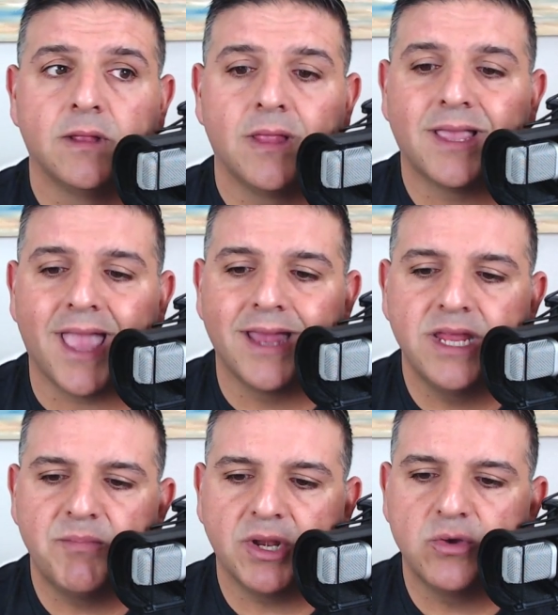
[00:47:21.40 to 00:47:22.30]
Like
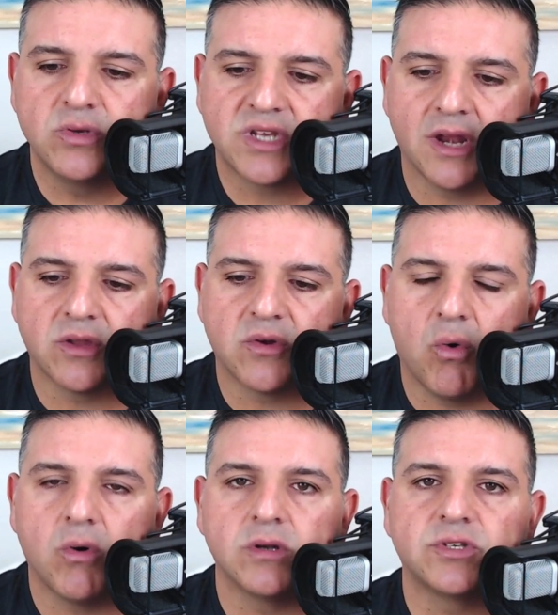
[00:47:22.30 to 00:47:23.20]
anybody who's got a
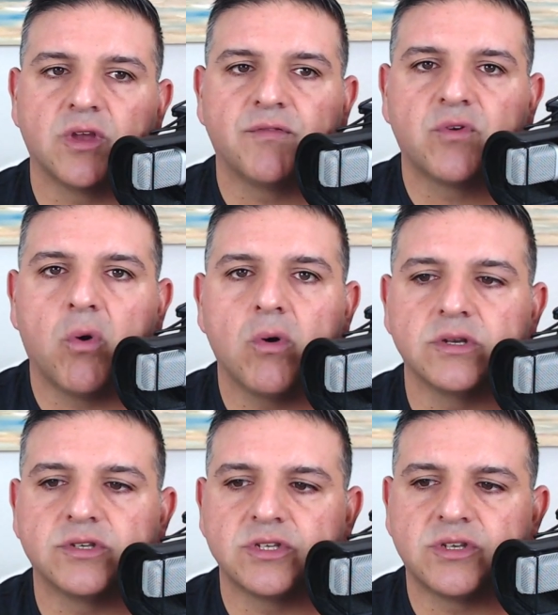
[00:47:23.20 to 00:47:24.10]
course, of
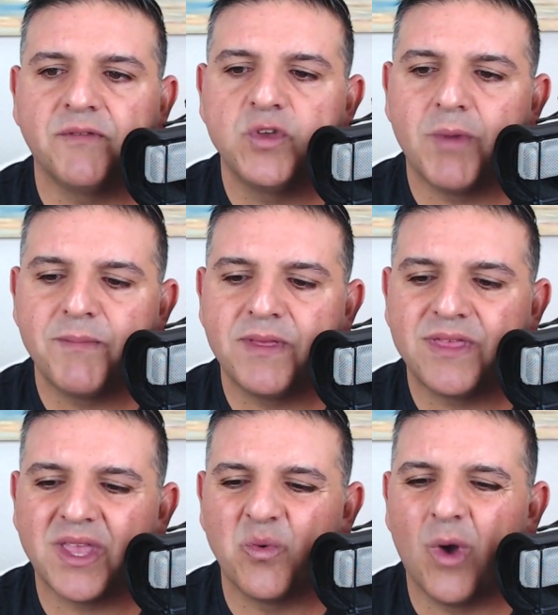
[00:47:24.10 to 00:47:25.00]
course, some of you might be
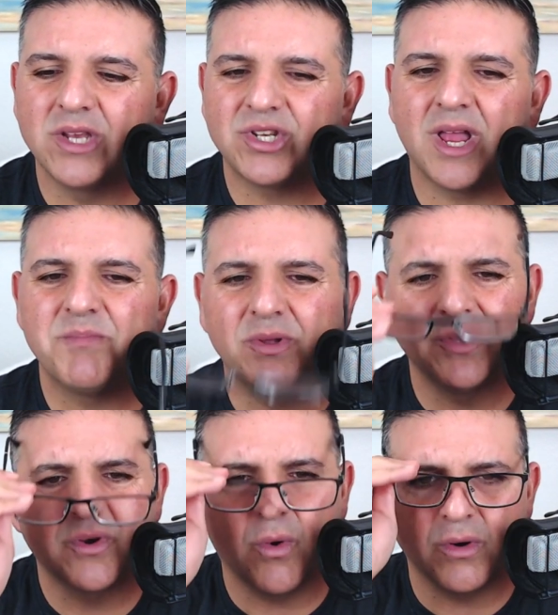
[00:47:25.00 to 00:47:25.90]
thinking, why should I
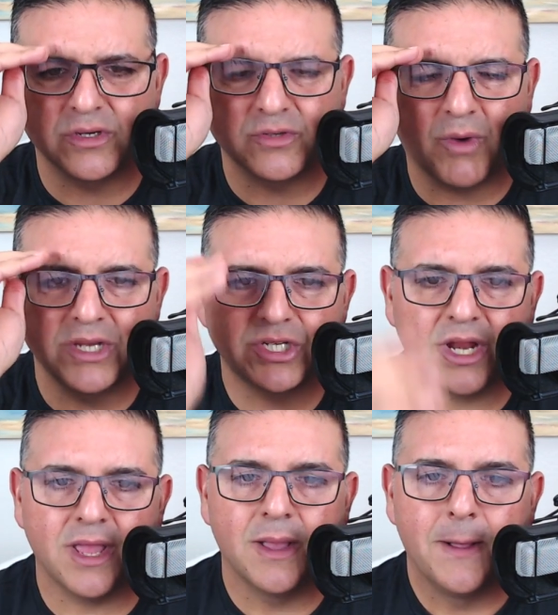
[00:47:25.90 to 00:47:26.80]
build a course? Why should
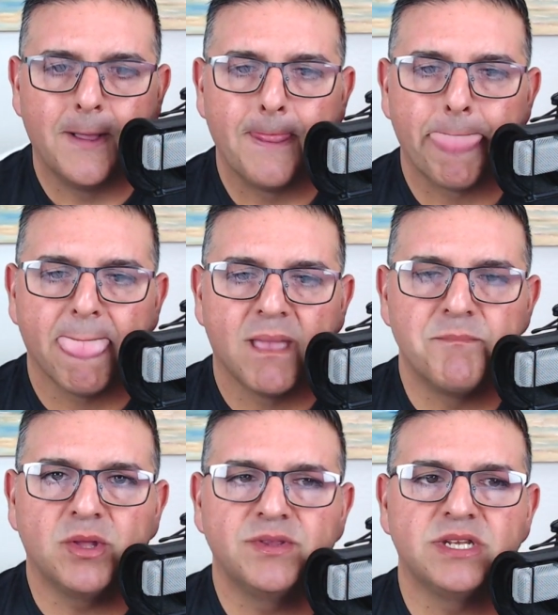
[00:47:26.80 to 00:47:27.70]
I
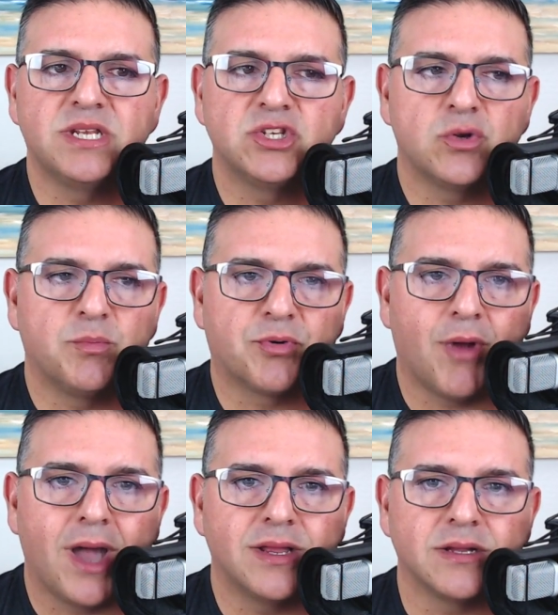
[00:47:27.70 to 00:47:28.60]
build a digital
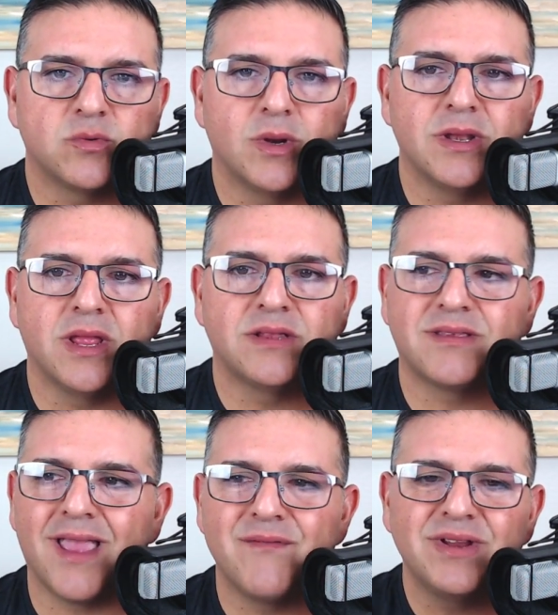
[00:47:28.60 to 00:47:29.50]
product when
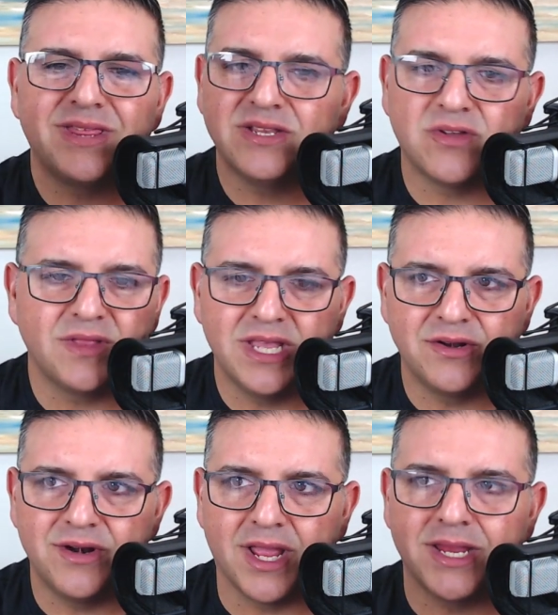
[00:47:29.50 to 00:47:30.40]
it's everything's on the
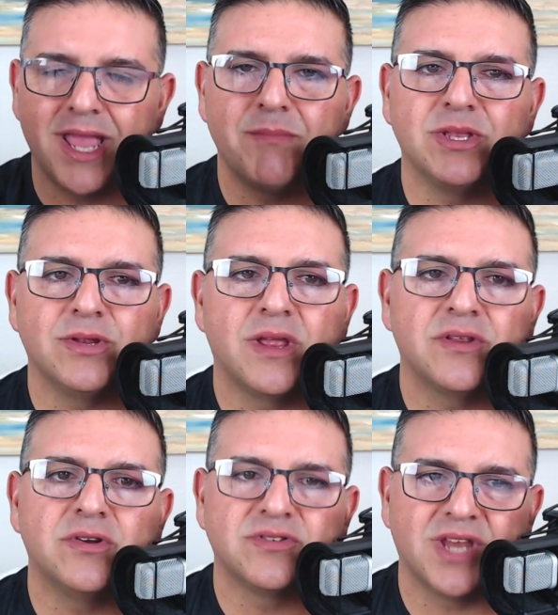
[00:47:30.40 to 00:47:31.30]
internet? Yeah, but you're not
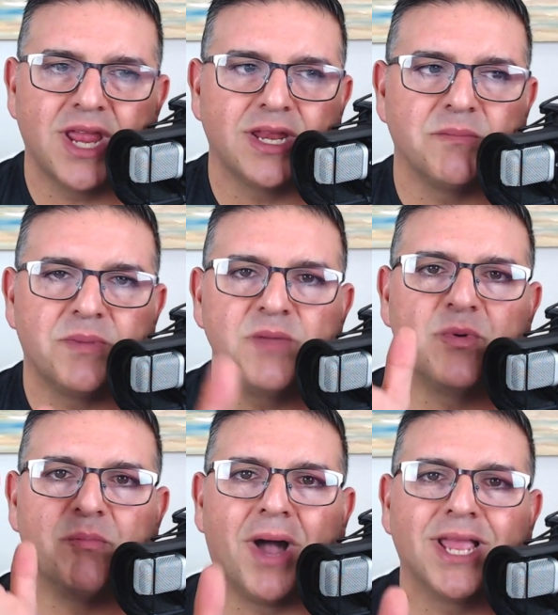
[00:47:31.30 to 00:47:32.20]
understanding.
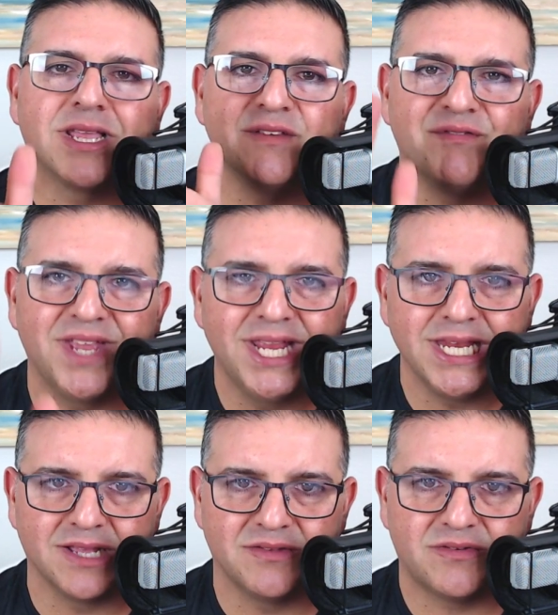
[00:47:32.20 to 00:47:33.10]
People buy
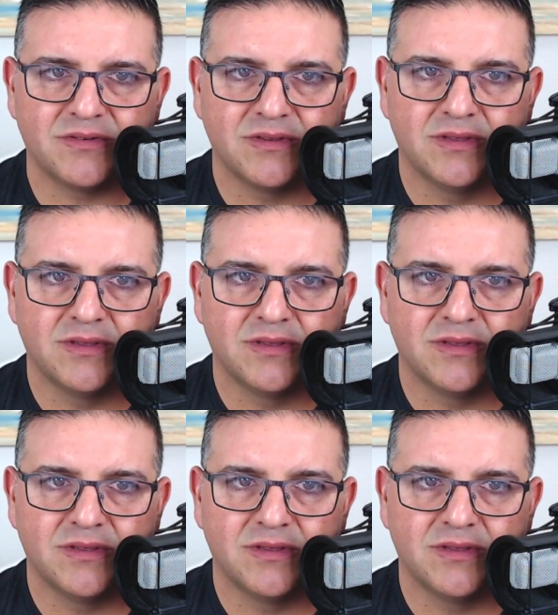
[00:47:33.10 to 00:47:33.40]
convenience.